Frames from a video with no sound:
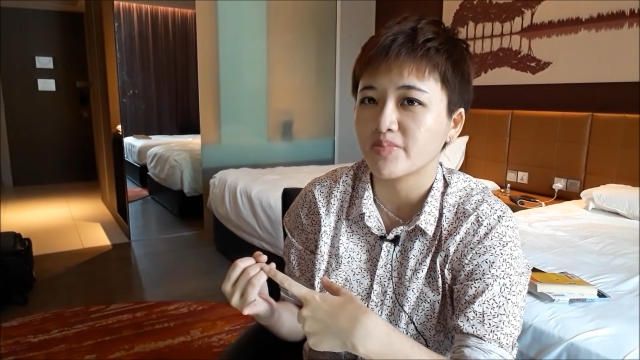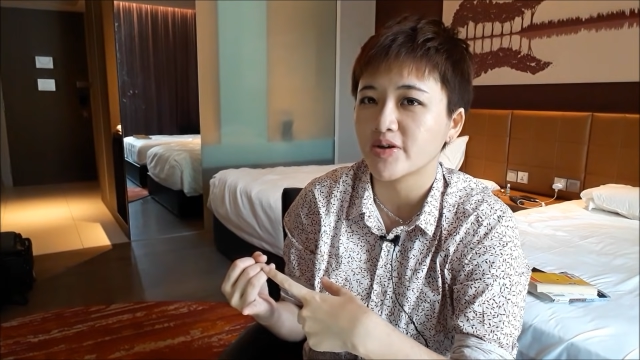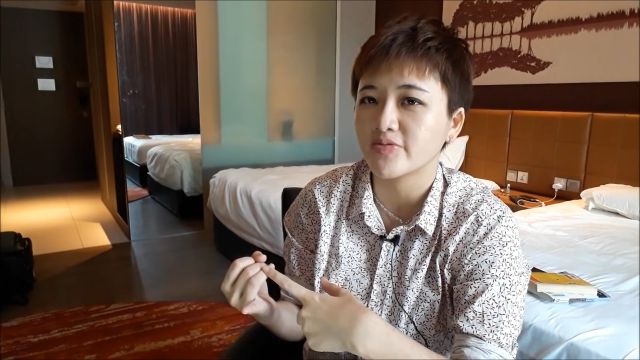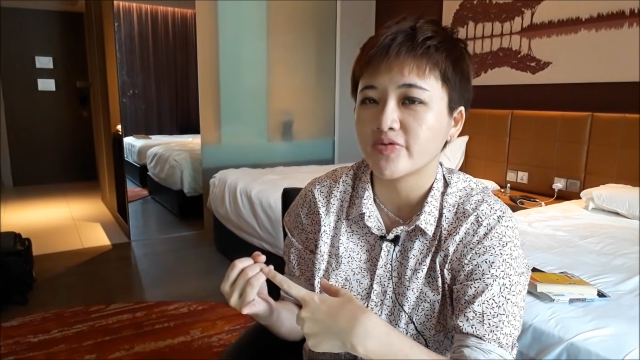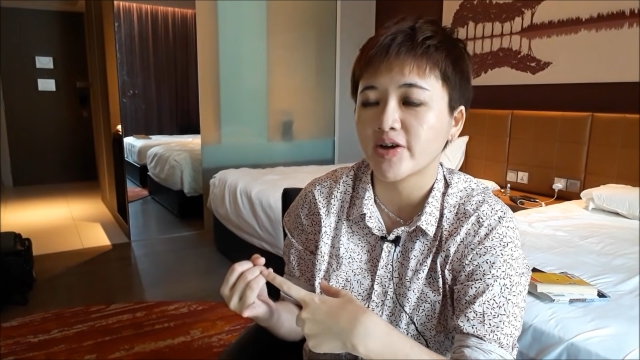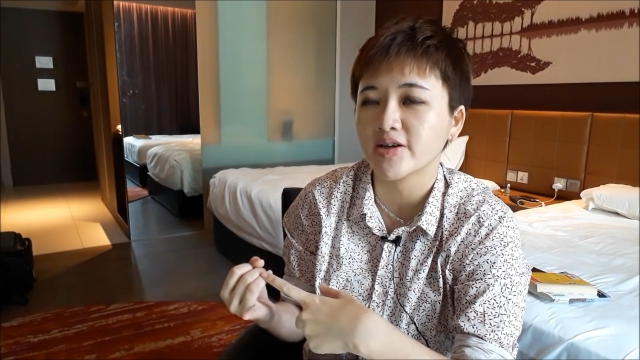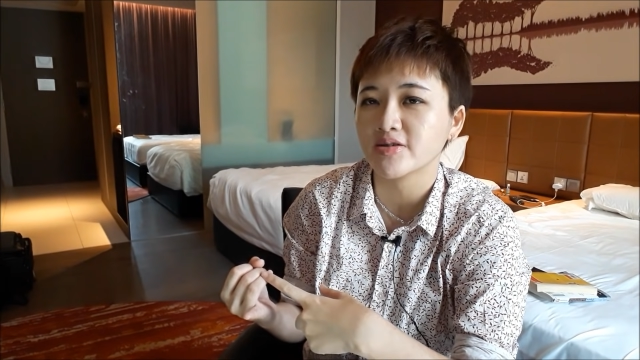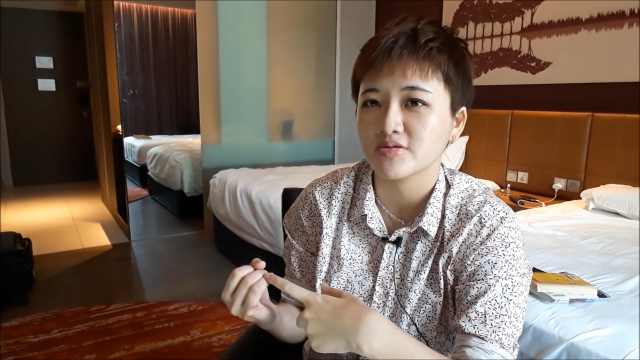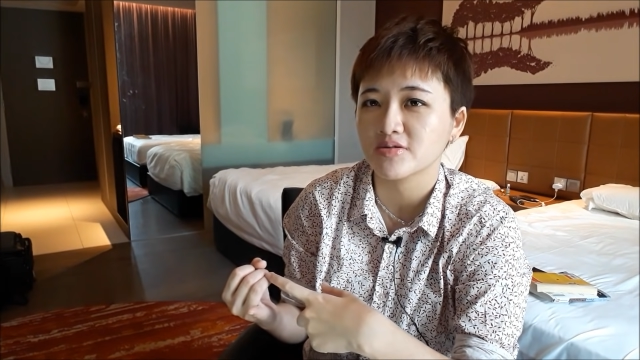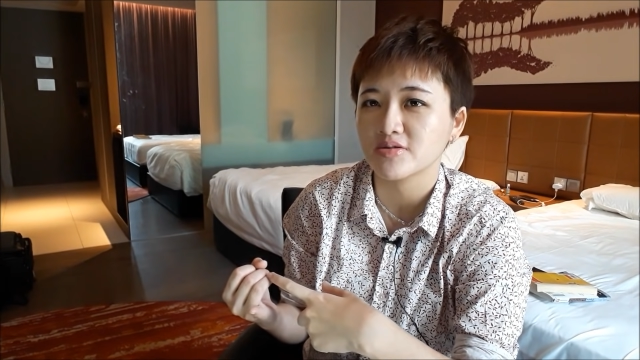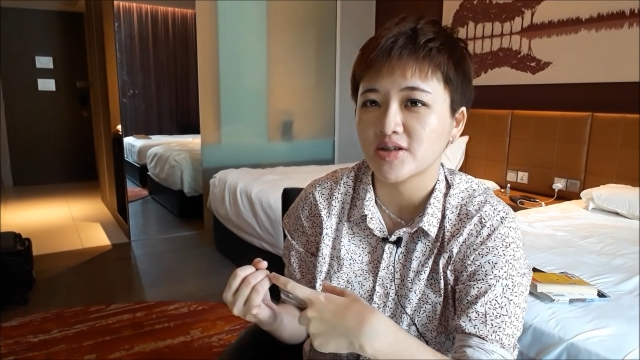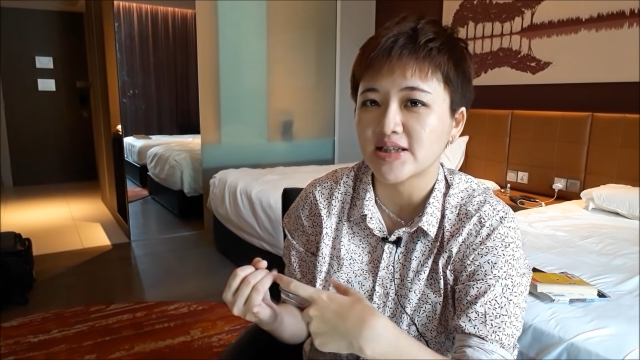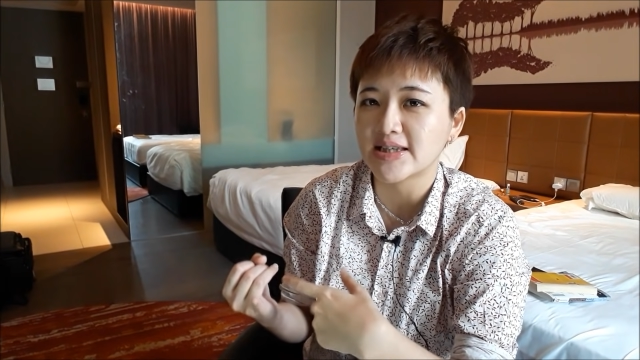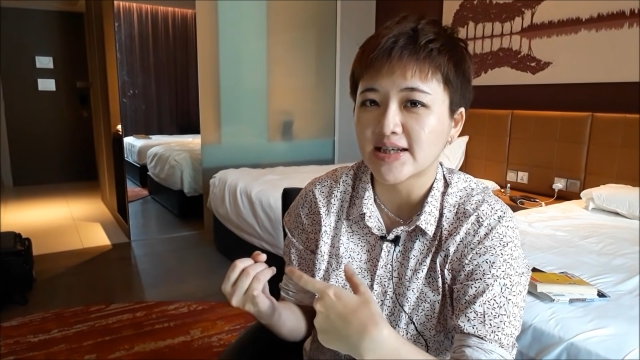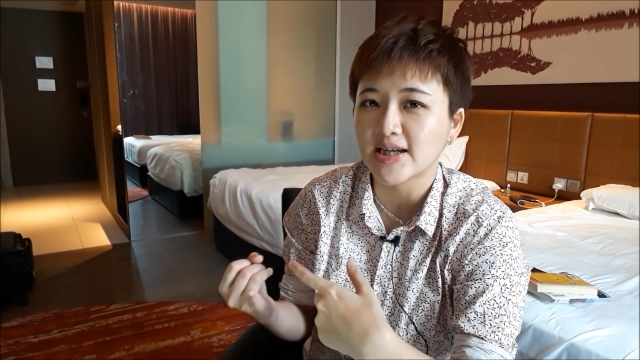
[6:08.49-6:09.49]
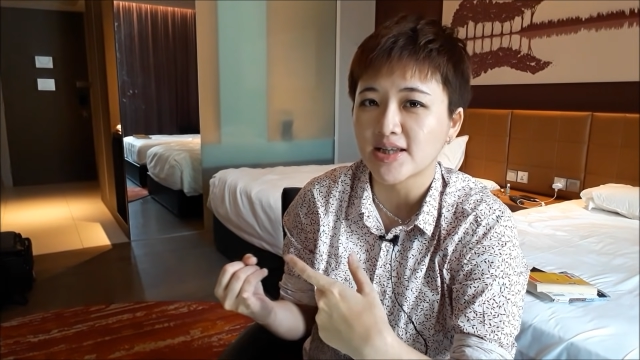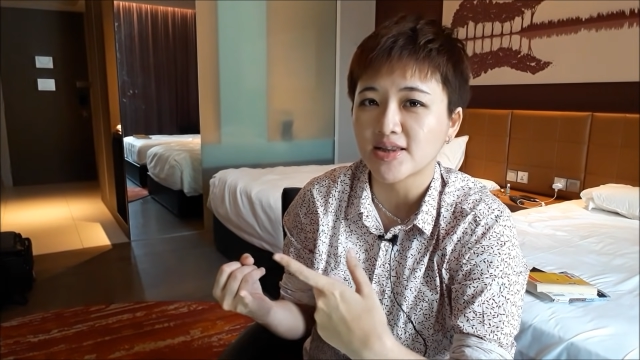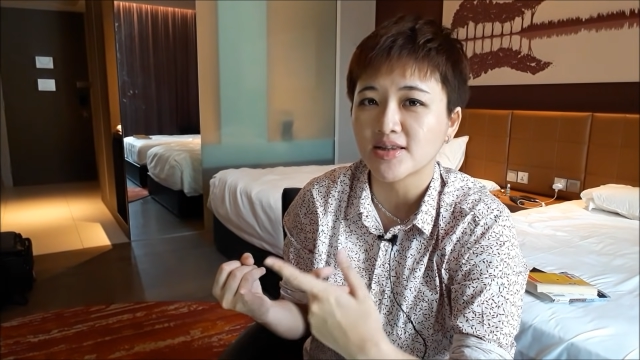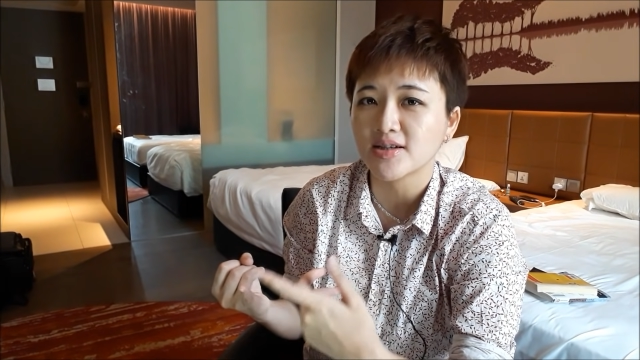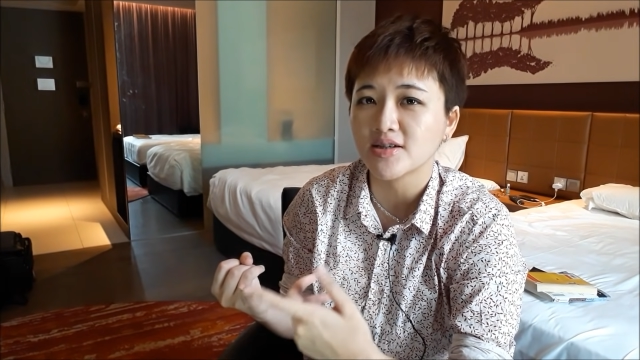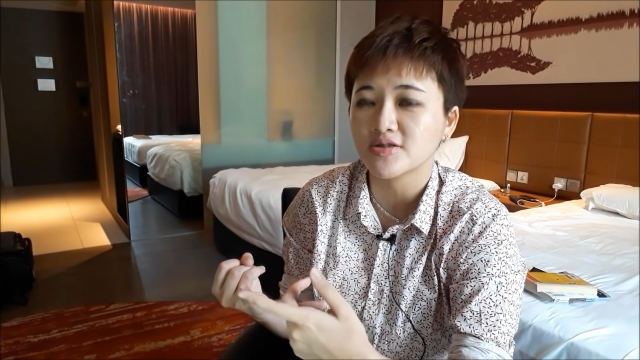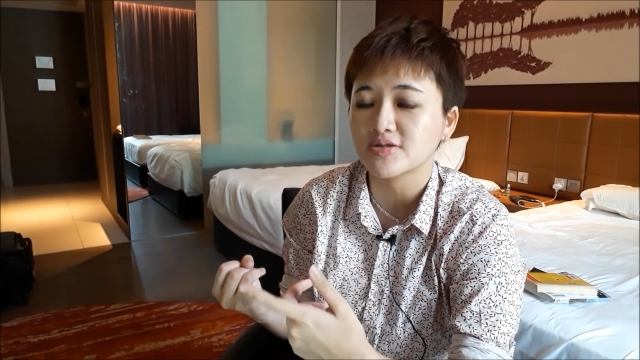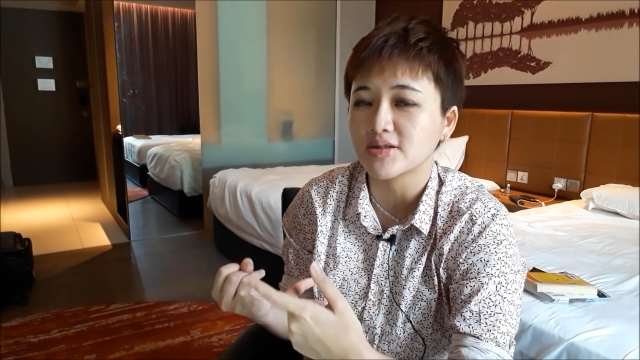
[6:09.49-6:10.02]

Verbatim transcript: perfect indicator,